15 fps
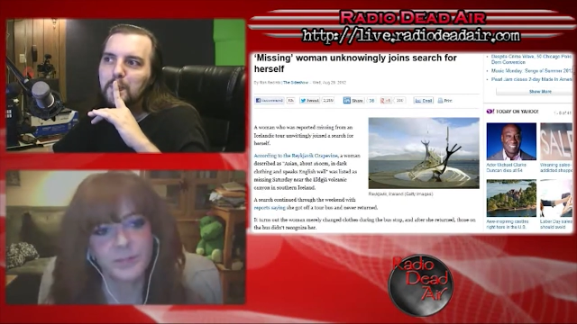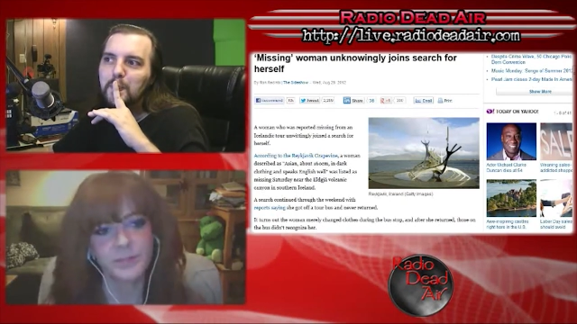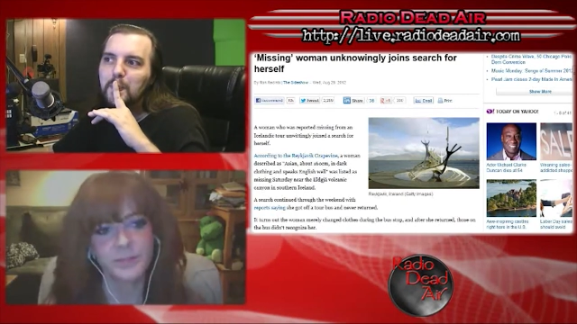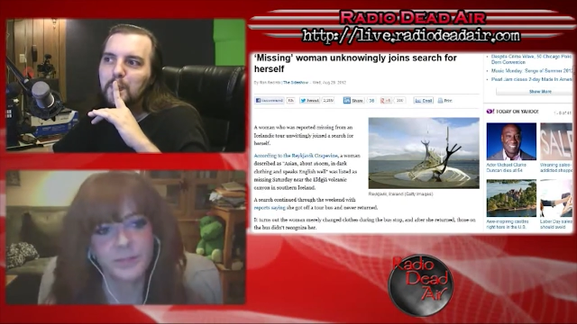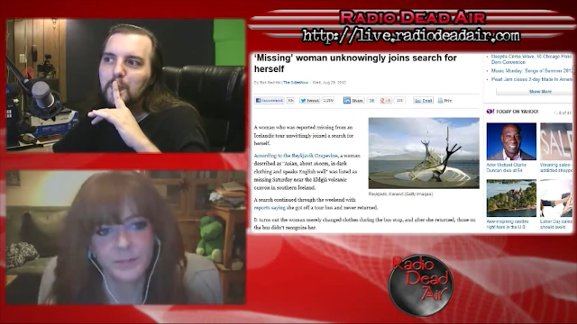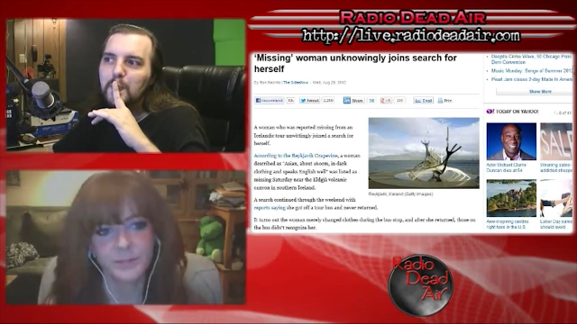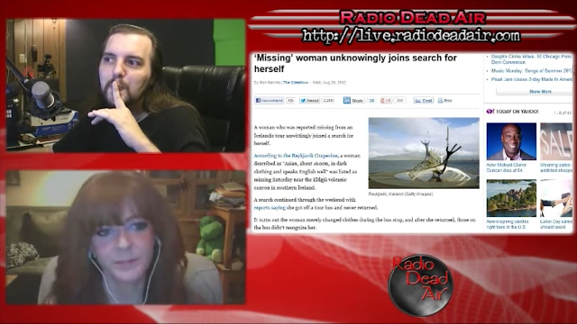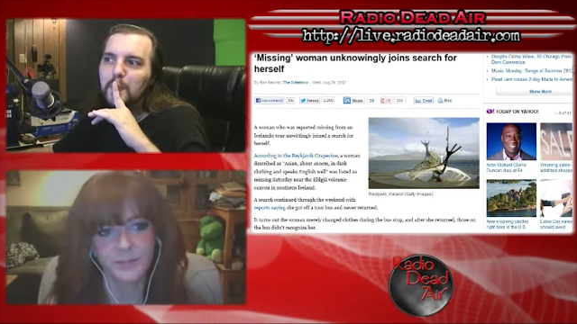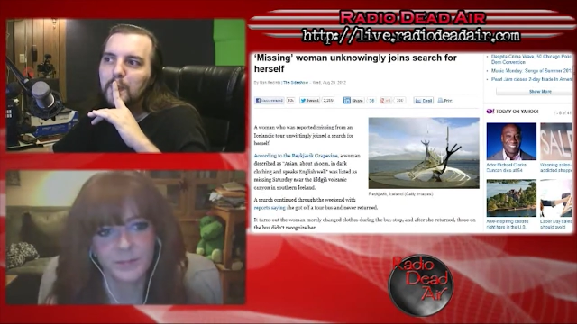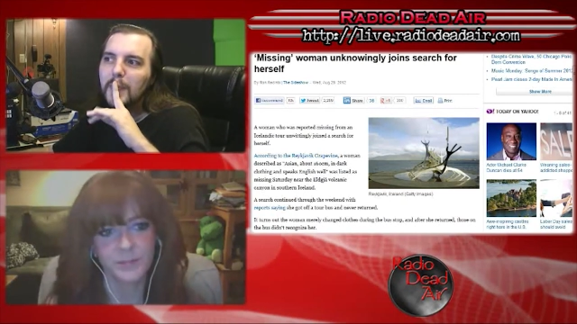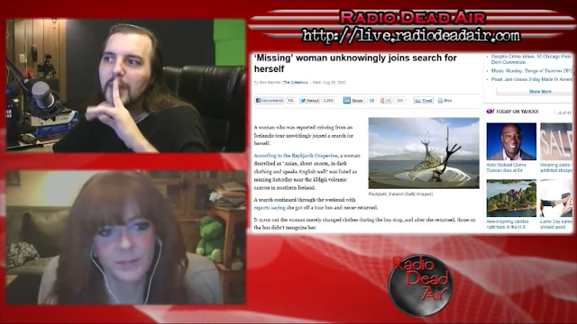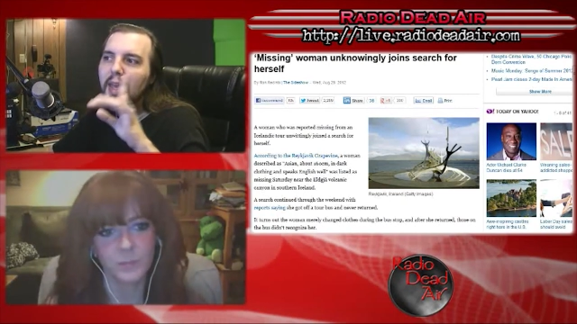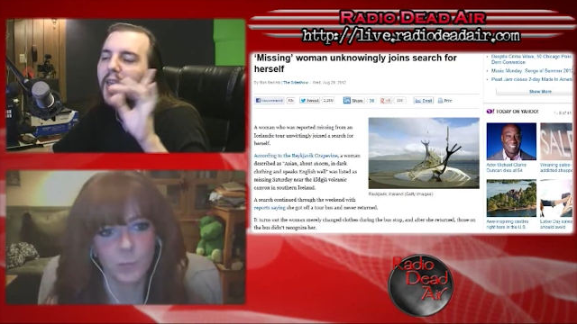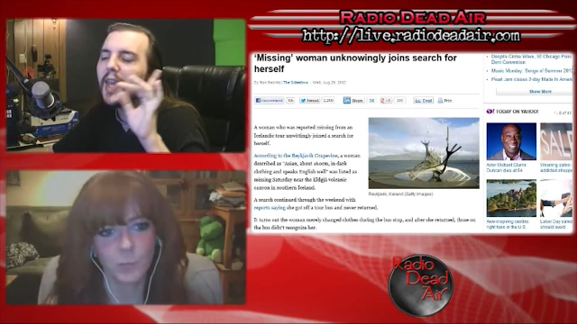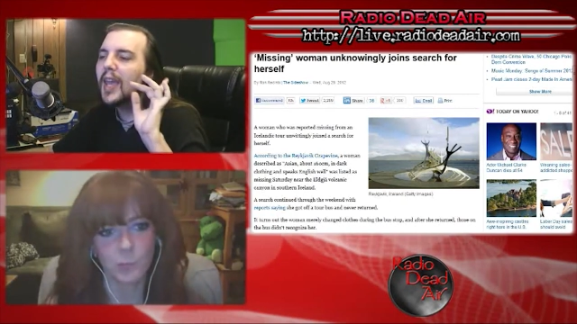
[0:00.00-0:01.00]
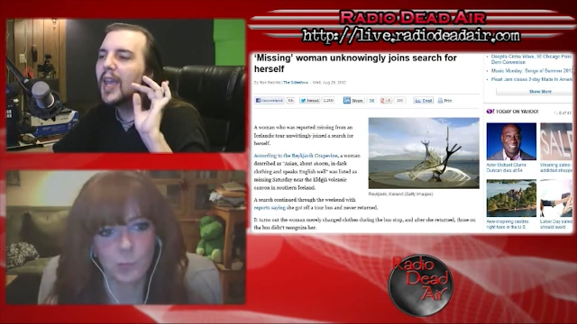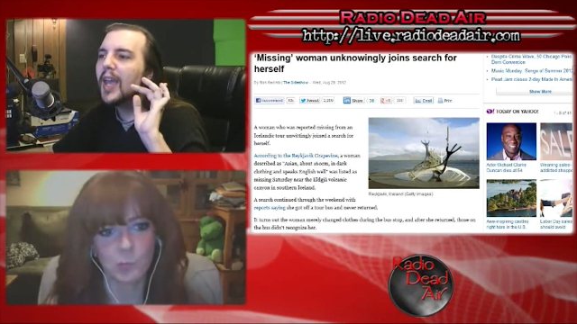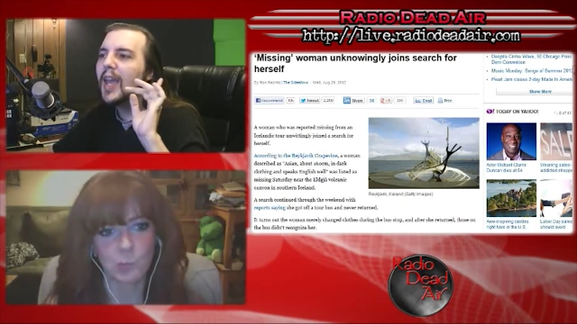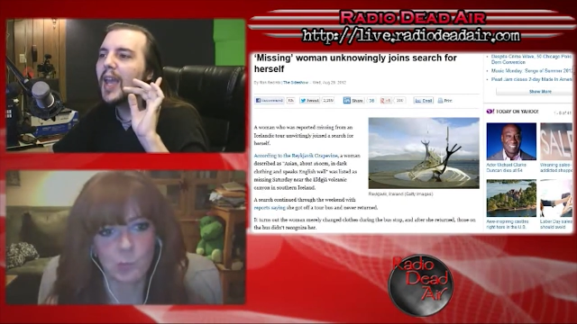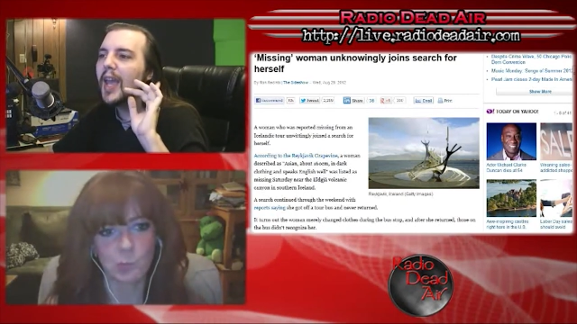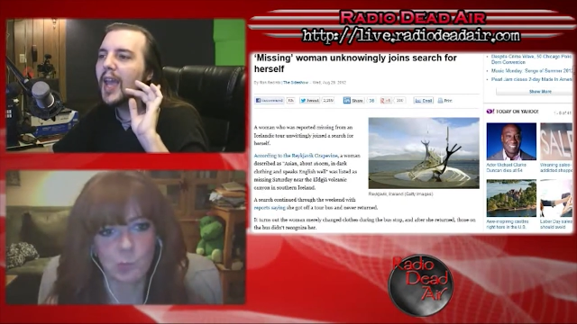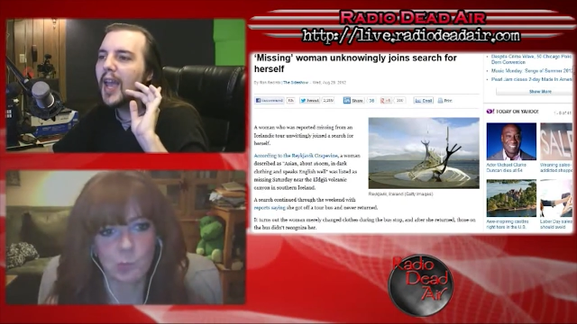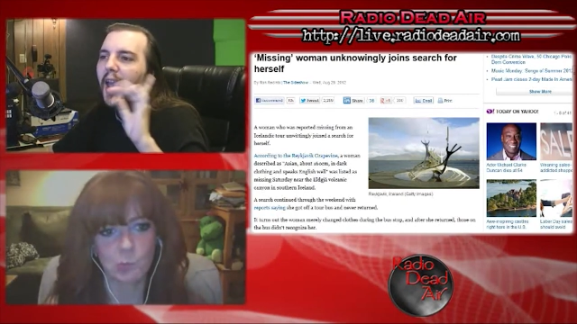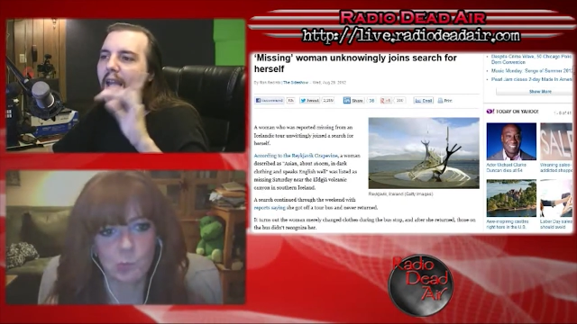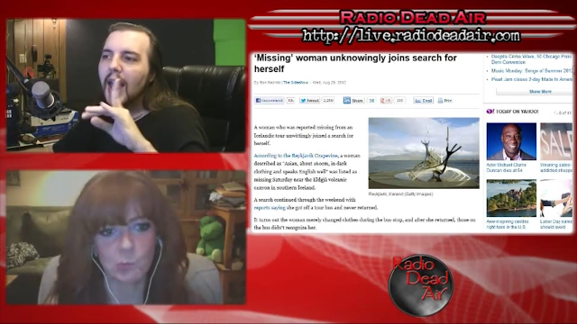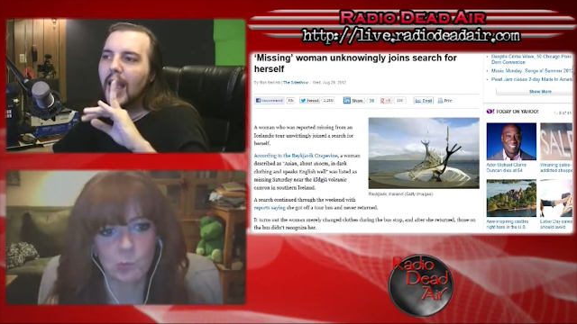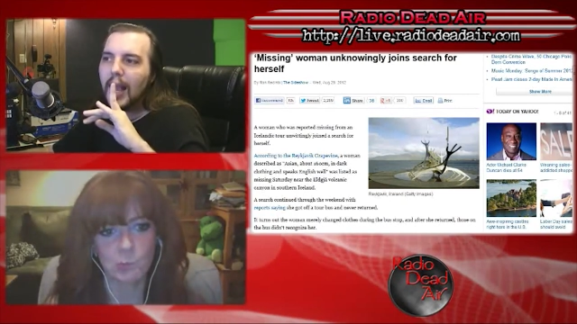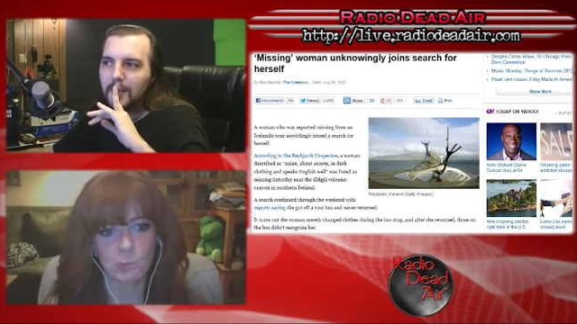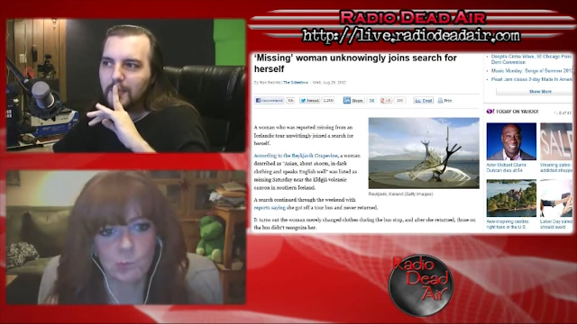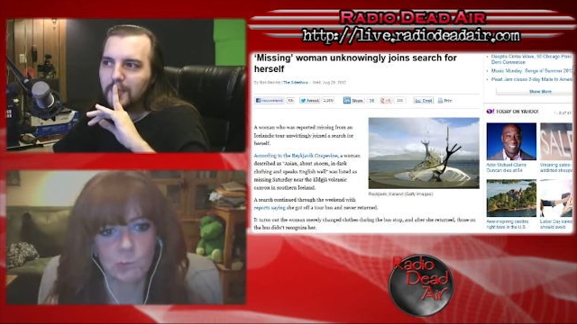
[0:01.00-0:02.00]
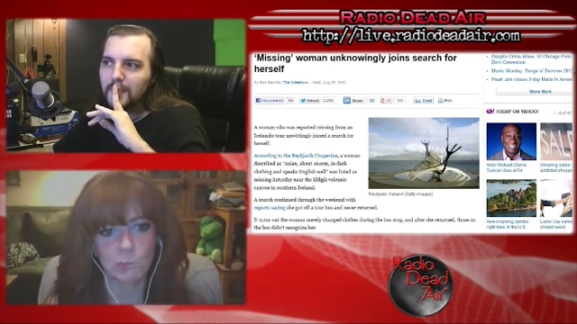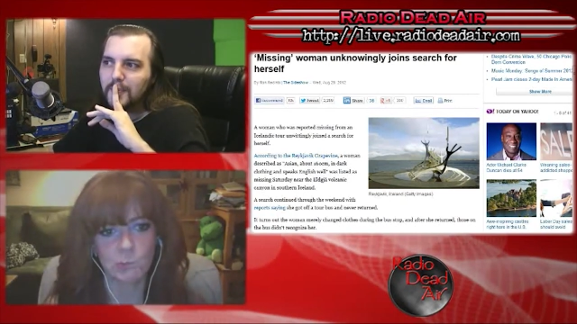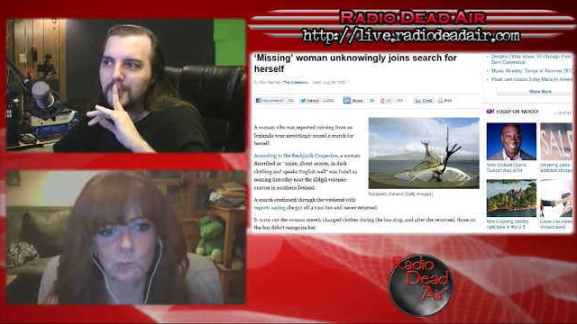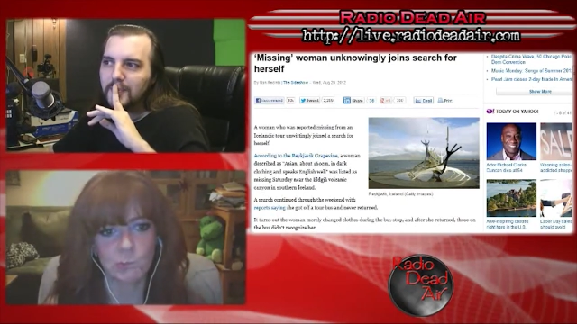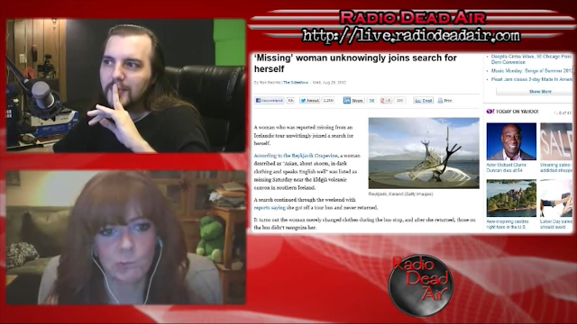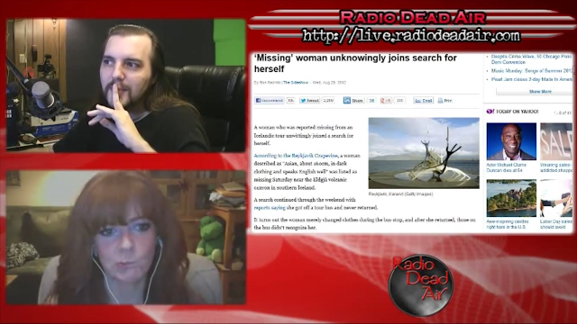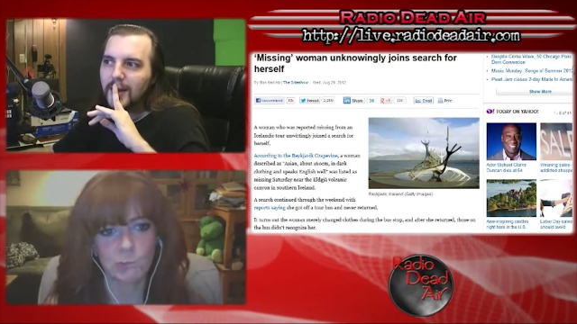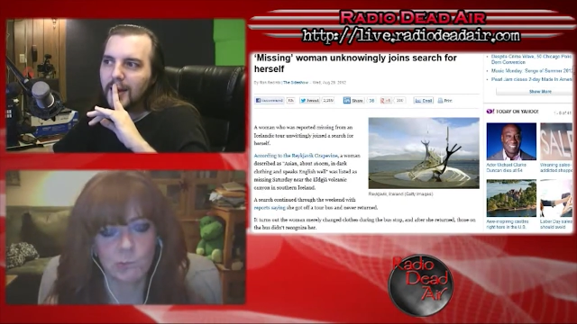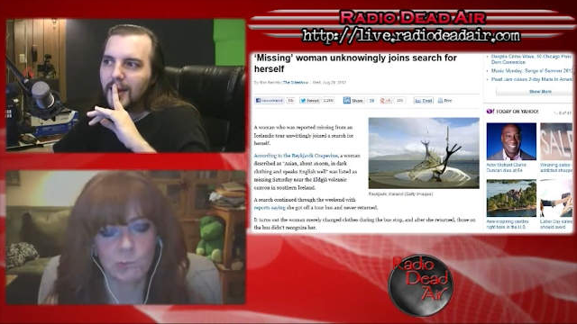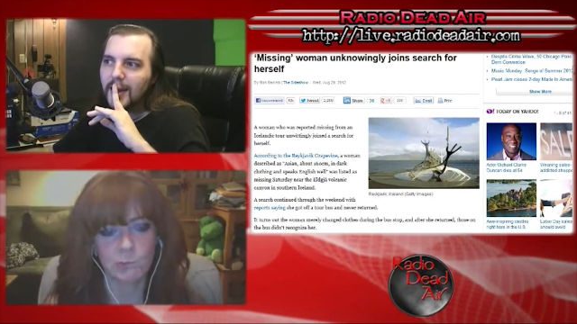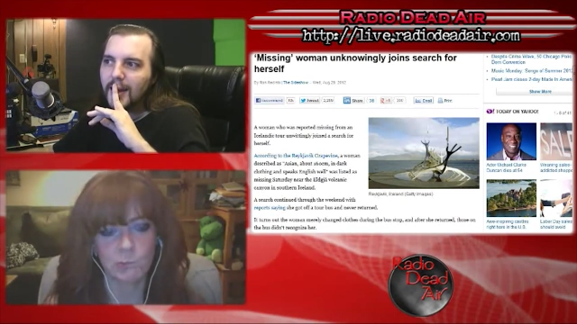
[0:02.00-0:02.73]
(no one is talking)